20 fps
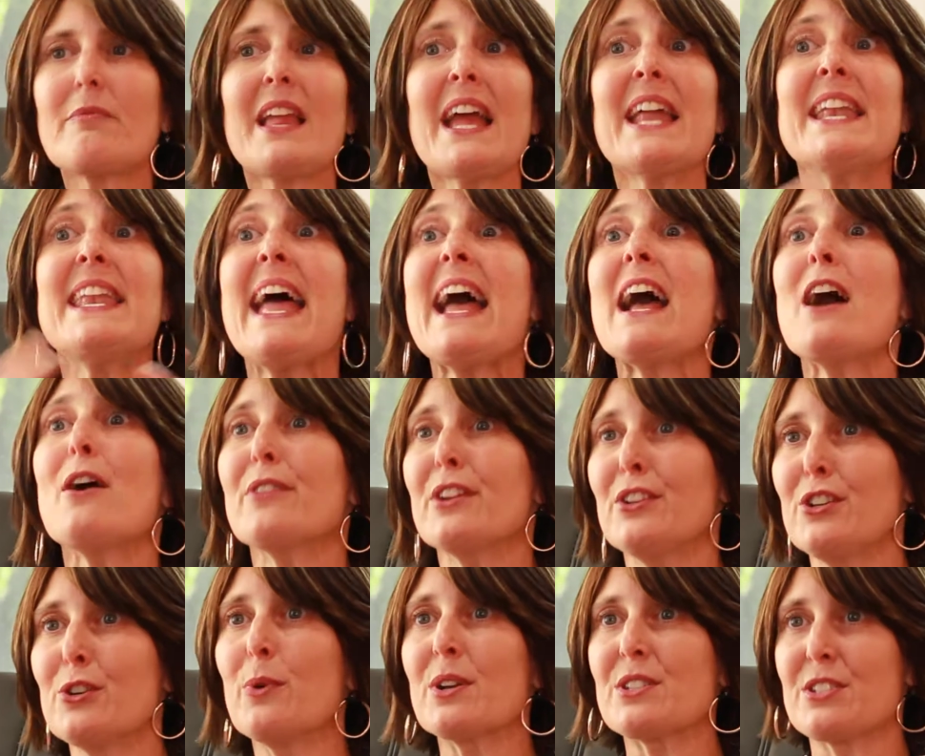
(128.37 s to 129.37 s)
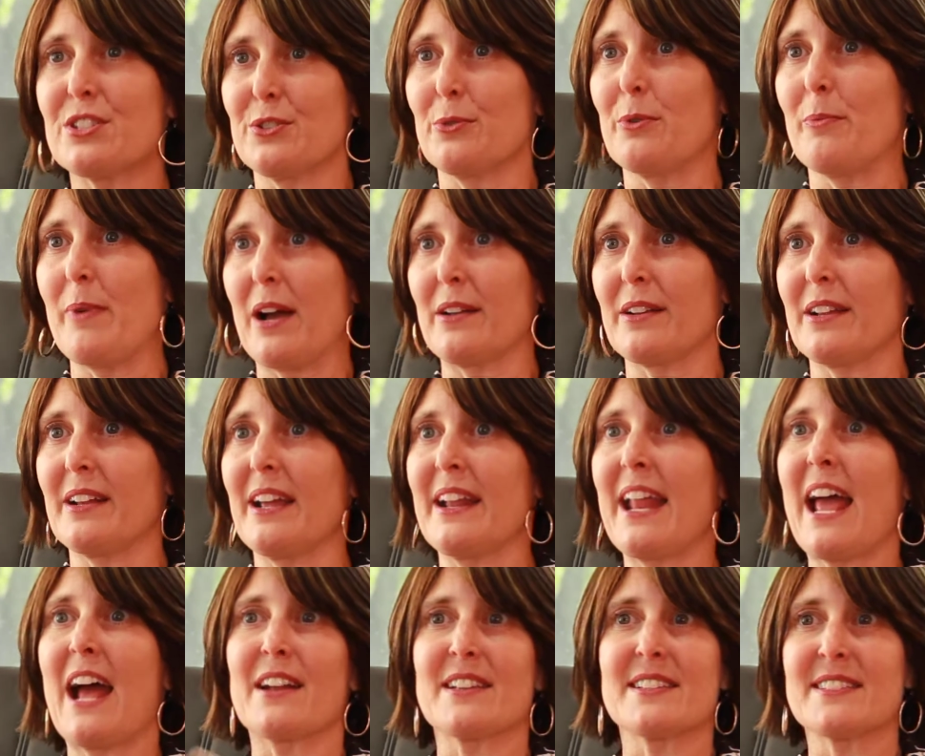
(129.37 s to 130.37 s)
And now they knew what to do about it and
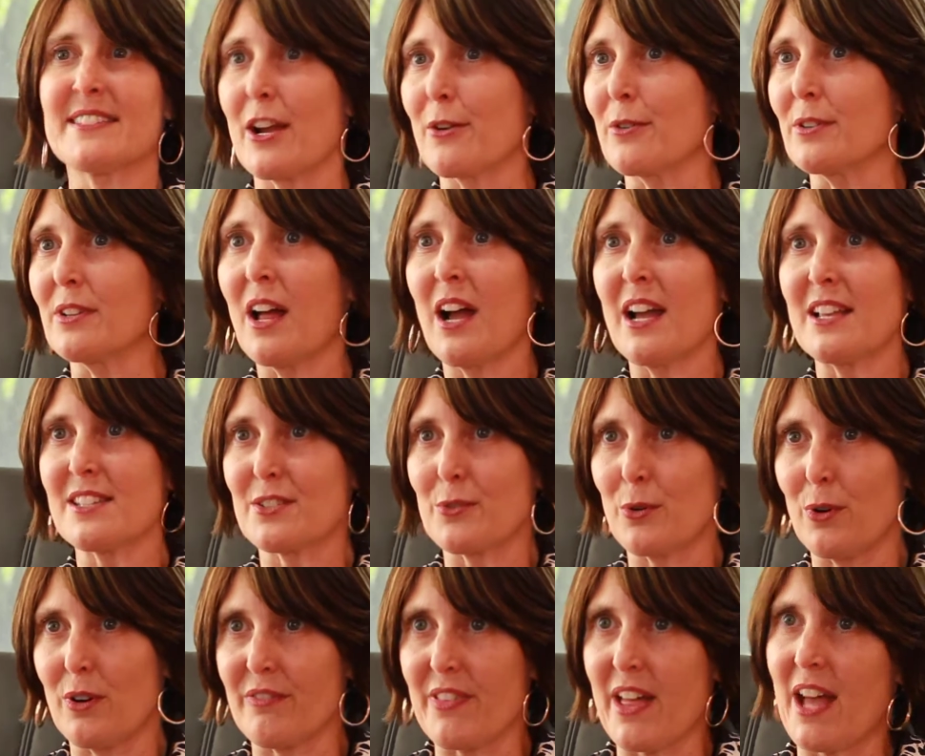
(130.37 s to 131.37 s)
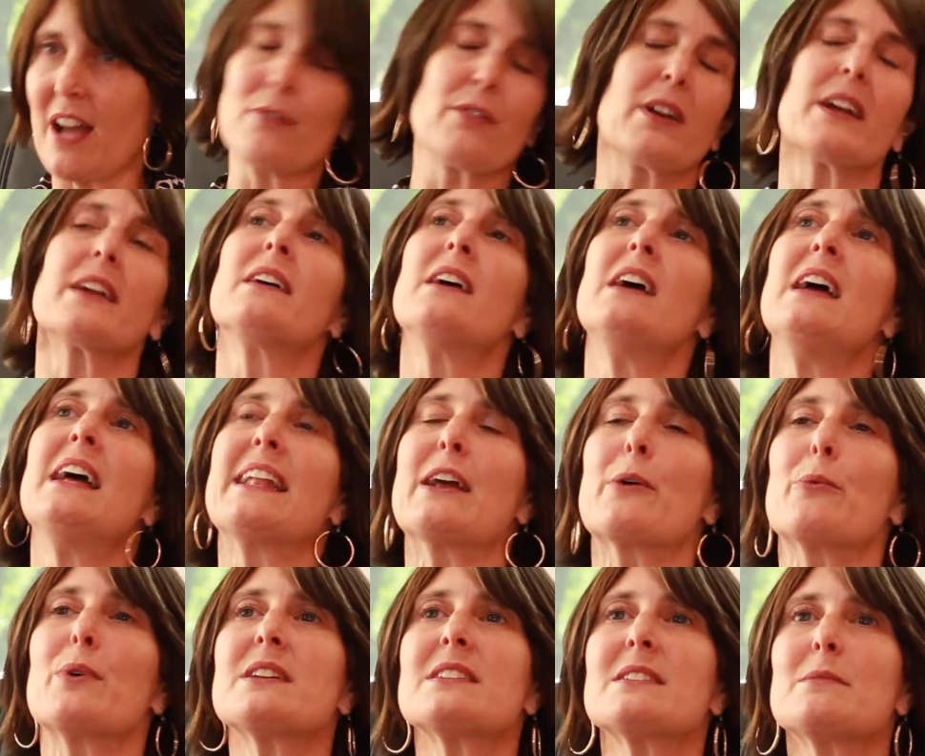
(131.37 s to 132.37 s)
how to sterilize and all of that, right?
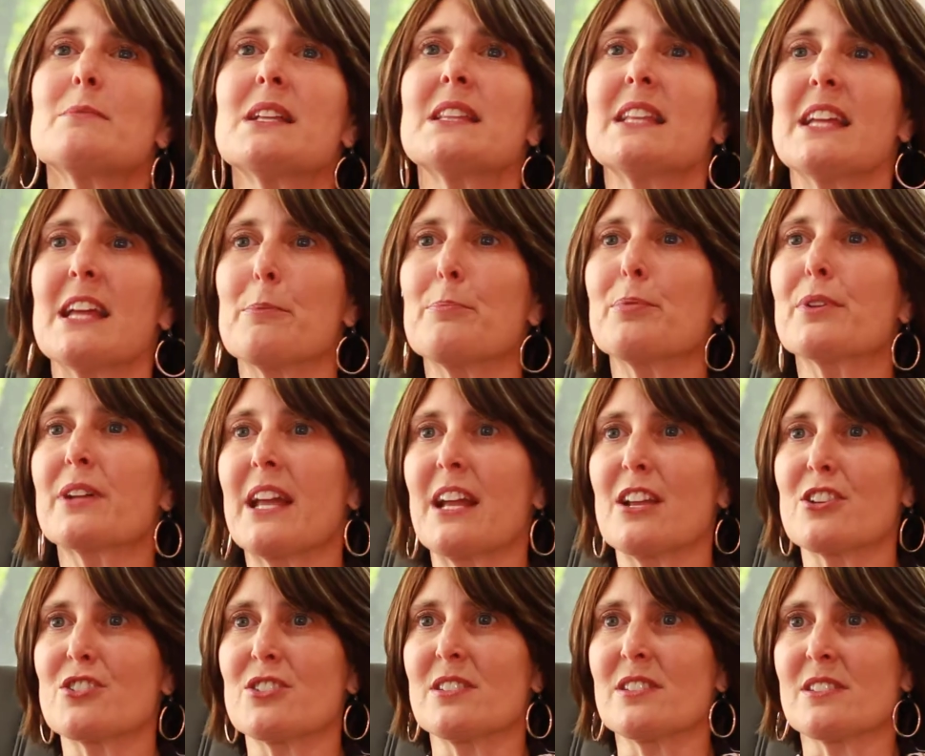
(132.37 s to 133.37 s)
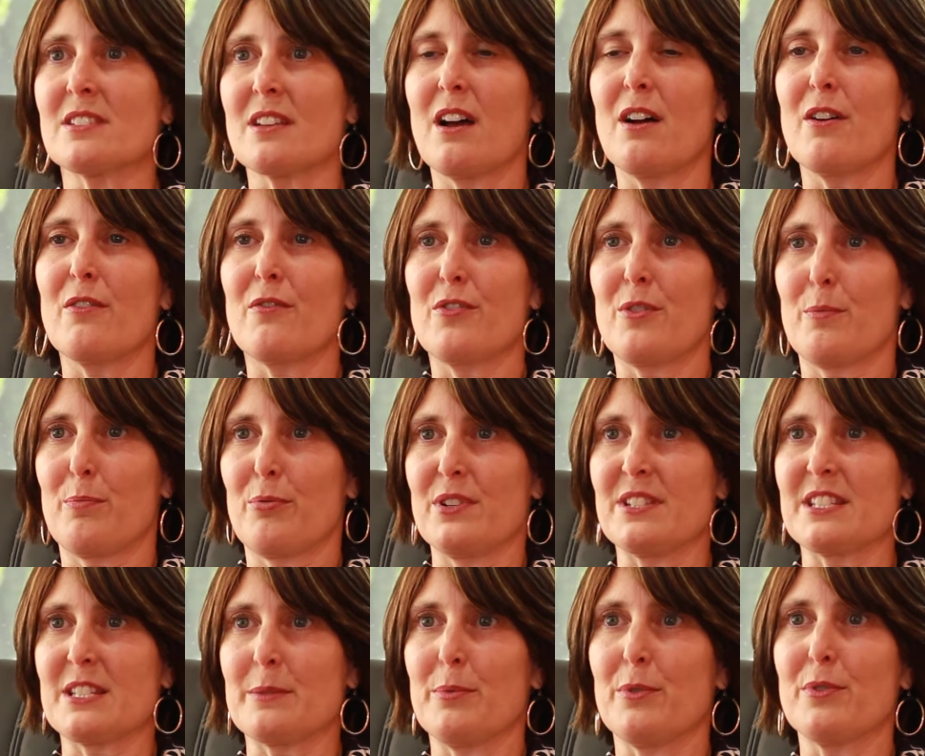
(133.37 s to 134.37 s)
Now, what does it mean, the implications of the
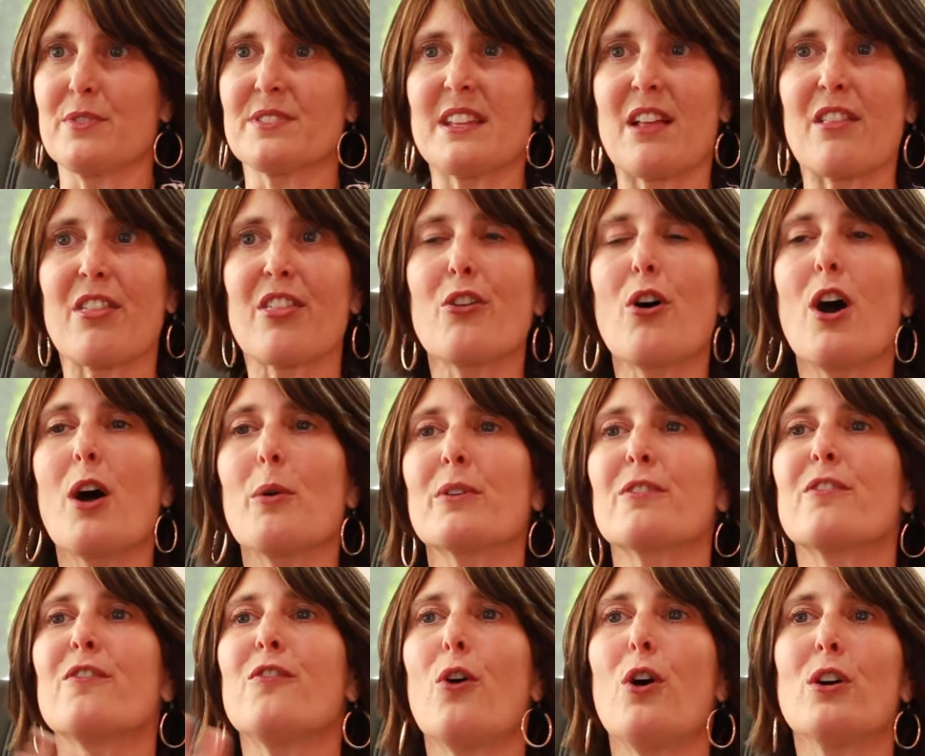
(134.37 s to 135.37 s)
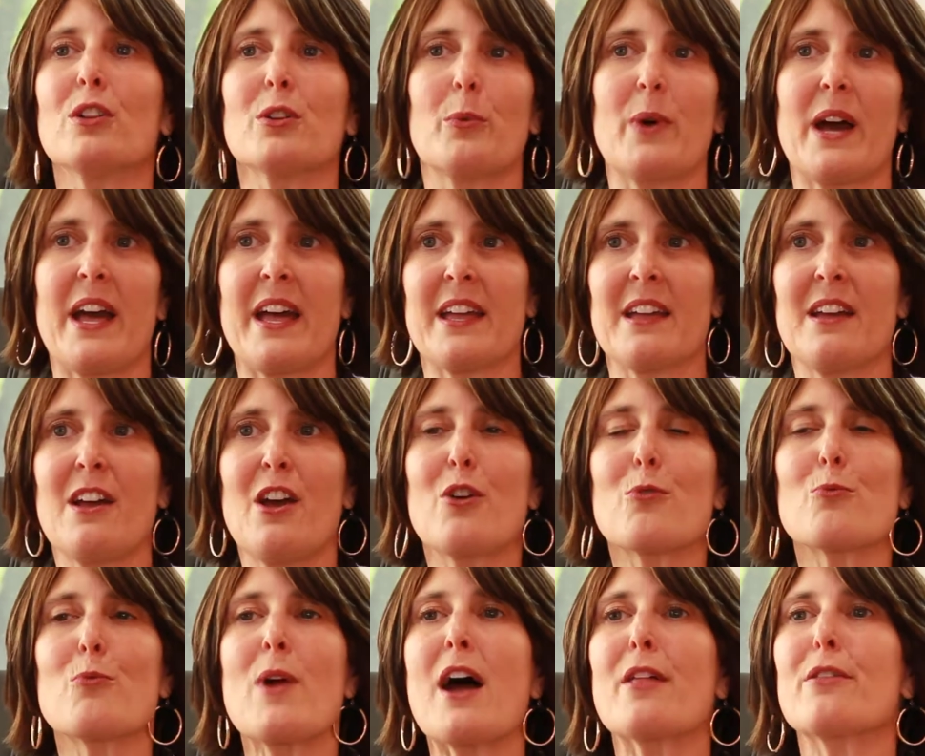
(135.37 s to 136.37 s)
principles, that thought would fall away
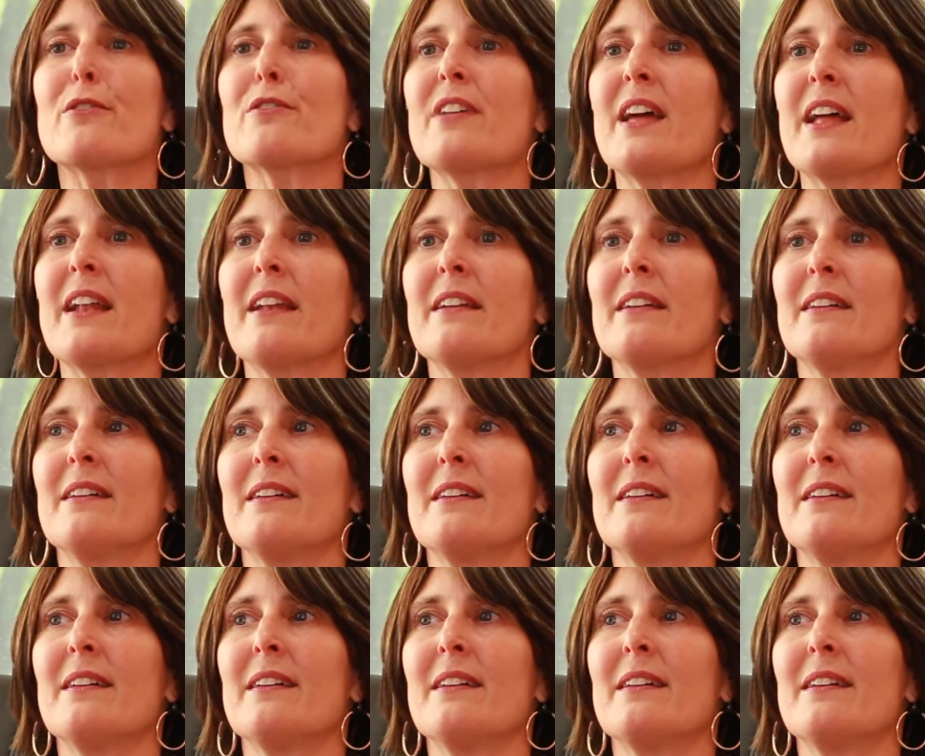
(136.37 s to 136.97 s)
rather than